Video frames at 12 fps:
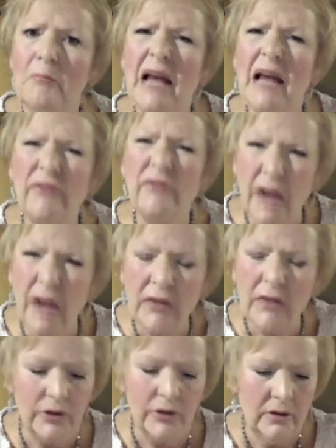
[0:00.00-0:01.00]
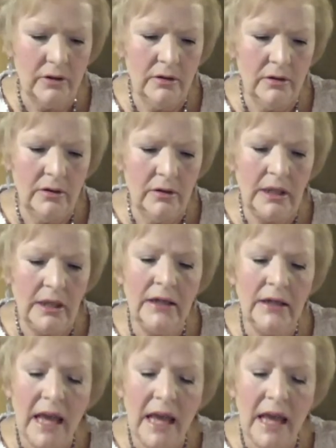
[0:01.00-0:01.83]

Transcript: Father in